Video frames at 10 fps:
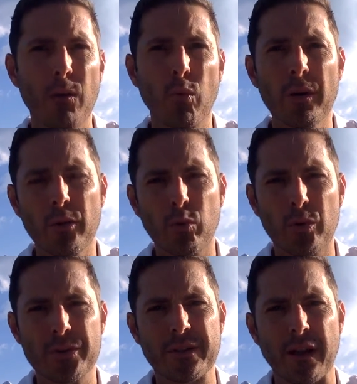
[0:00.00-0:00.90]
One of the
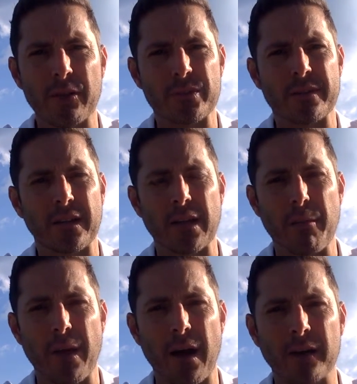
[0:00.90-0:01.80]
words that I was thinking
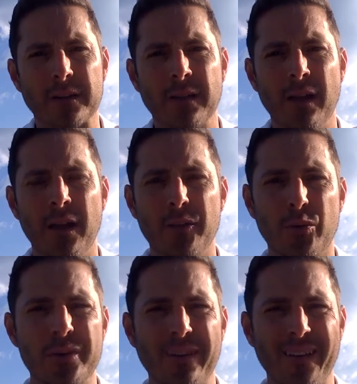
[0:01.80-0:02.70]
about
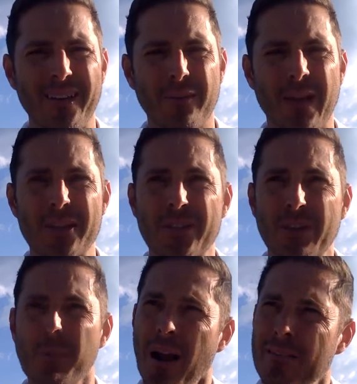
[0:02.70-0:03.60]
towards the end of last
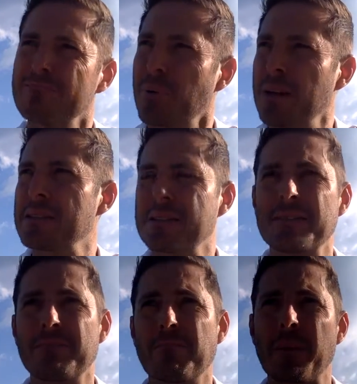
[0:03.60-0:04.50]
year, probably
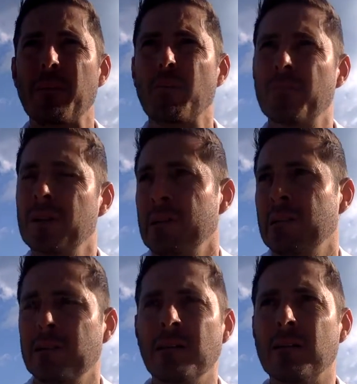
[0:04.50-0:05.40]
since maybe
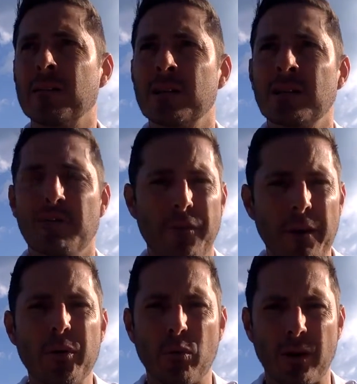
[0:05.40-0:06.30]

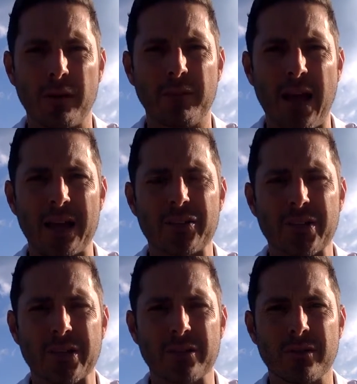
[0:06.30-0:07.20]
February of last
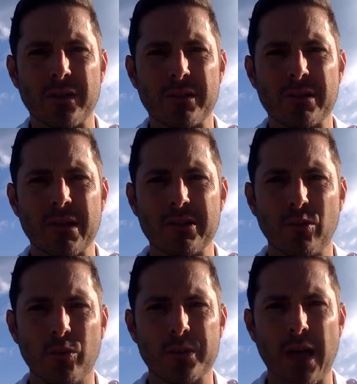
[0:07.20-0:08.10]
year, is the
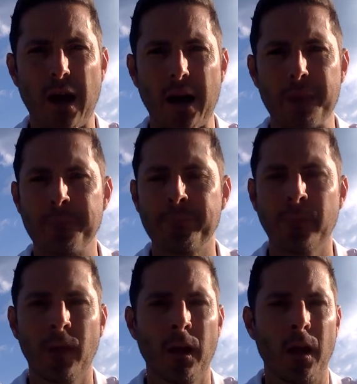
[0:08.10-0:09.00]
word time,
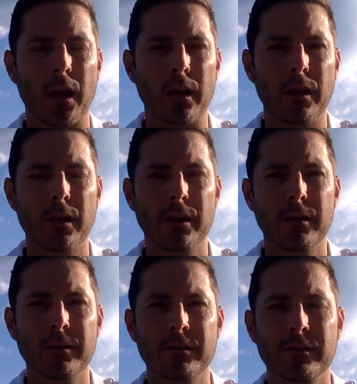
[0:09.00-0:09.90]

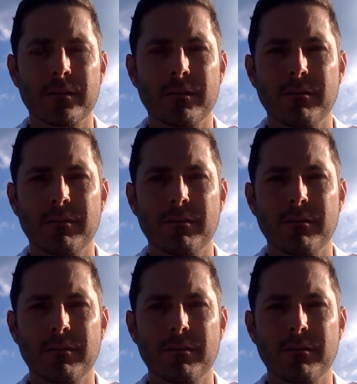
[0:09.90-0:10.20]
and